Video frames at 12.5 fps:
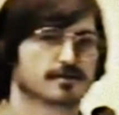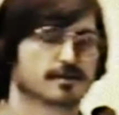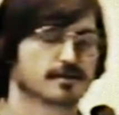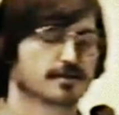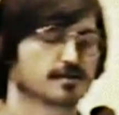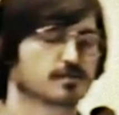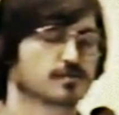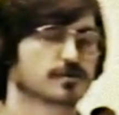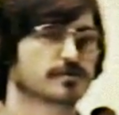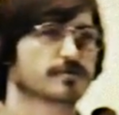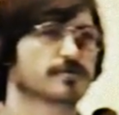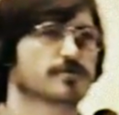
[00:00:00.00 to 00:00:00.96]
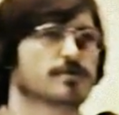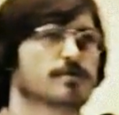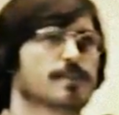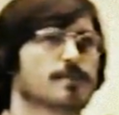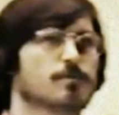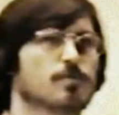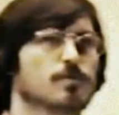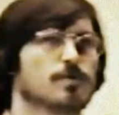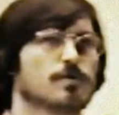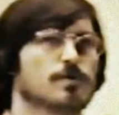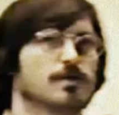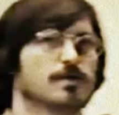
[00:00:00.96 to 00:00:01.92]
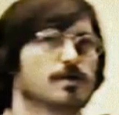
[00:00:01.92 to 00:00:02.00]
In other words,
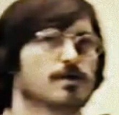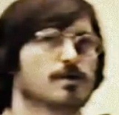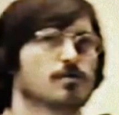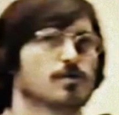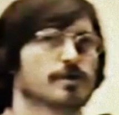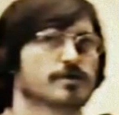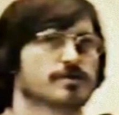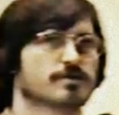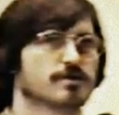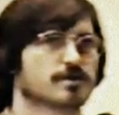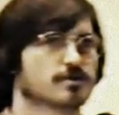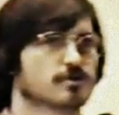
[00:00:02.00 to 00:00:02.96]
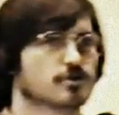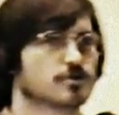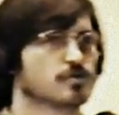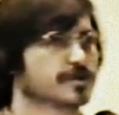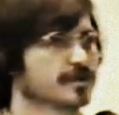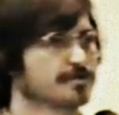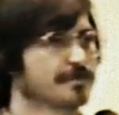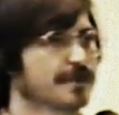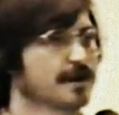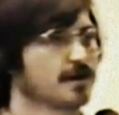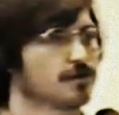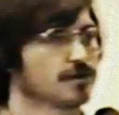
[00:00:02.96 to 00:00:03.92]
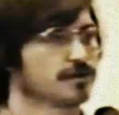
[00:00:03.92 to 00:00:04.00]
we're going to start chewing up
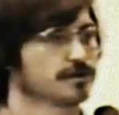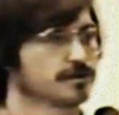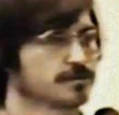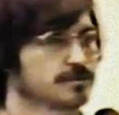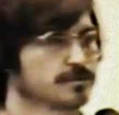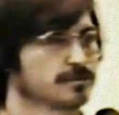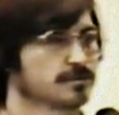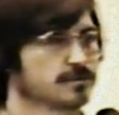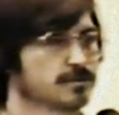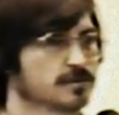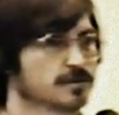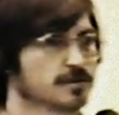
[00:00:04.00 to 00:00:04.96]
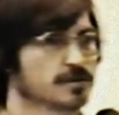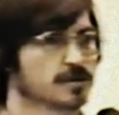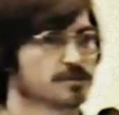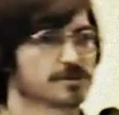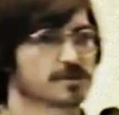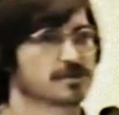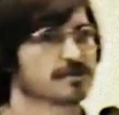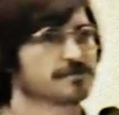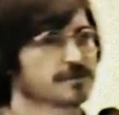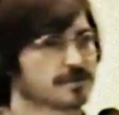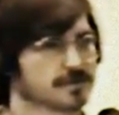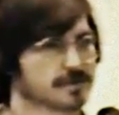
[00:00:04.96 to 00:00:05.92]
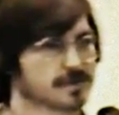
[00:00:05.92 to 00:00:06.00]
power
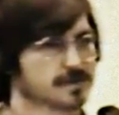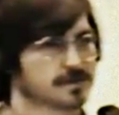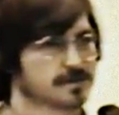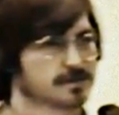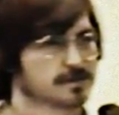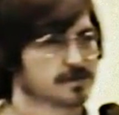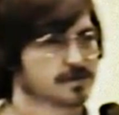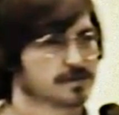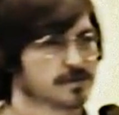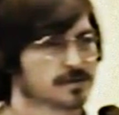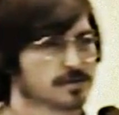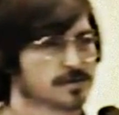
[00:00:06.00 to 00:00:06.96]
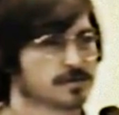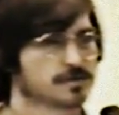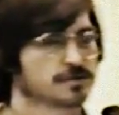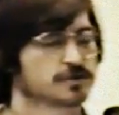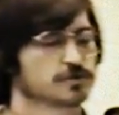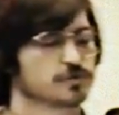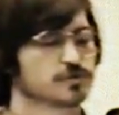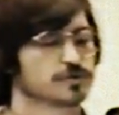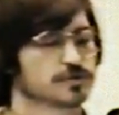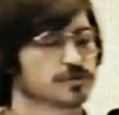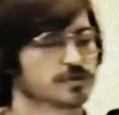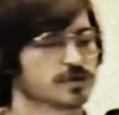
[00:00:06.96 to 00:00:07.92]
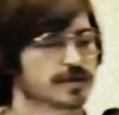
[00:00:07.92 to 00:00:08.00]
specifically to
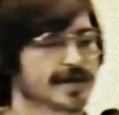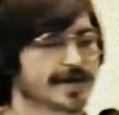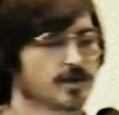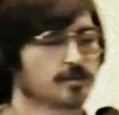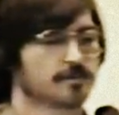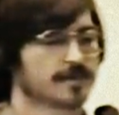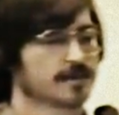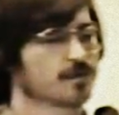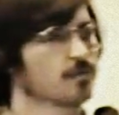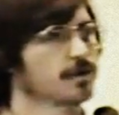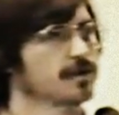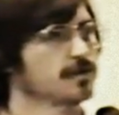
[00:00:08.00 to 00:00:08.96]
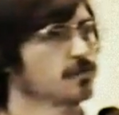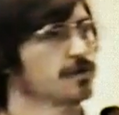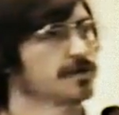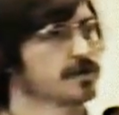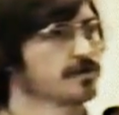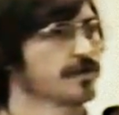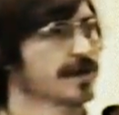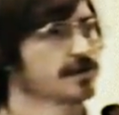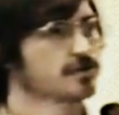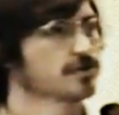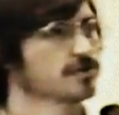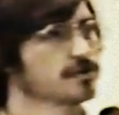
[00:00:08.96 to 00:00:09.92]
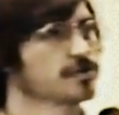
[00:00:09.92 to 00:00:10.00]
help that one-on-one
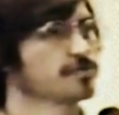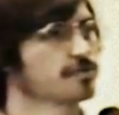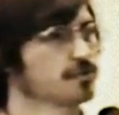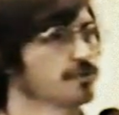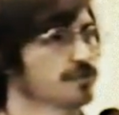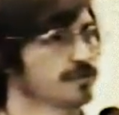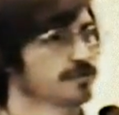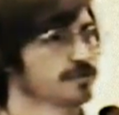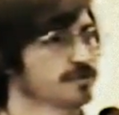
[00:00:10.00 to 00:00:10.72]
interaction go smoother.